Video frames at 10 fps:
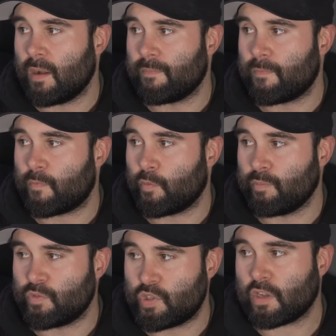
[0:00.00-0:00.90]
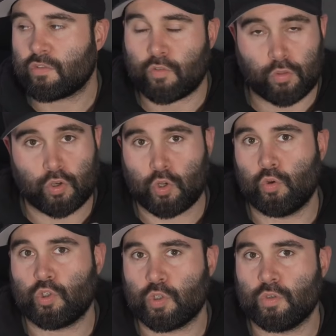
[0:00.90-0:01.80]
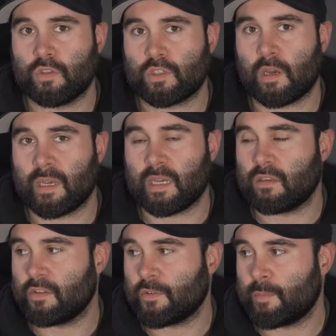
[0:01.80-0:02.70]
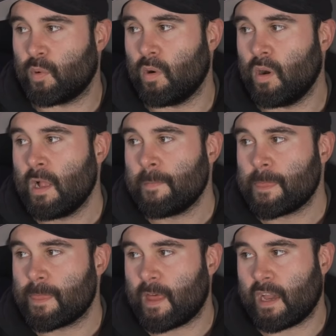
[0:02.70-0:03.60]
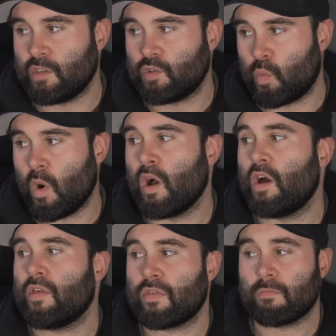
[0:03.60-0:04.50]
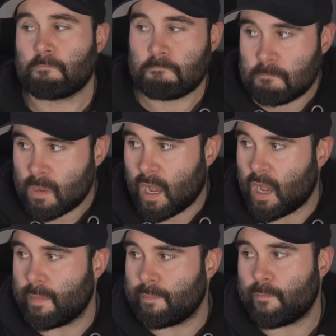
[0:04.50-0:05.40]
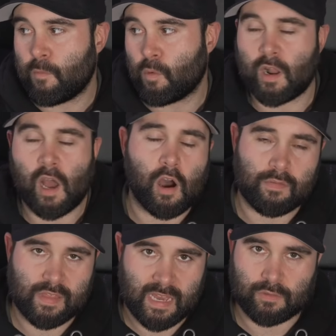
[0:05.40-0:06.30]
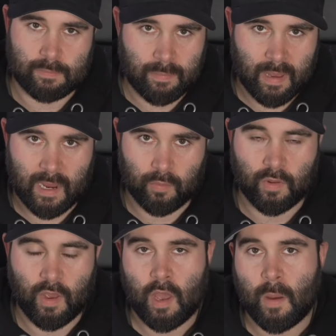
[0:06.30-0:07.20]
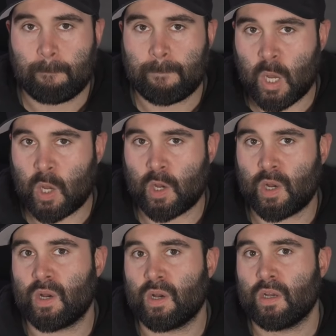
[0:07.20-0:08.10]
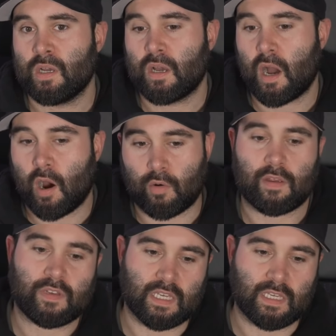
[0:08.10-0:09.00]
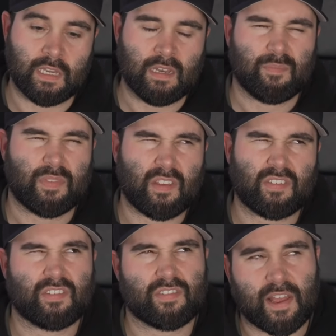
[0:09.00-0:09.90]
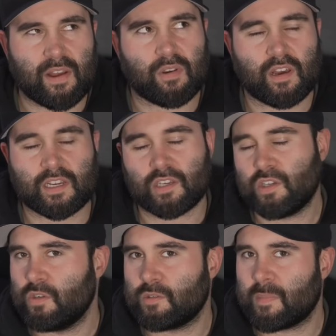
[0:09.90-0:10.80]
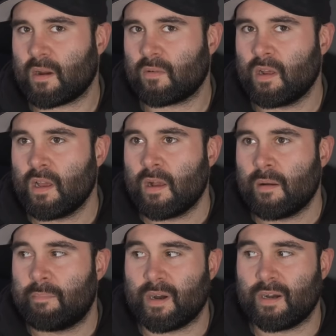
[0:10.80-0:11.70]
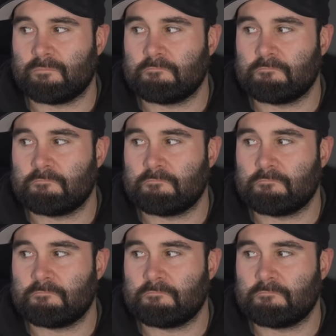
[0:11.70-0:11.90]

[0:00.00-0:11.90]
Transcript: from just the new shooters coming into the sport, that is worth £4,500 per RFD. Doesn't sound like a huge amount, but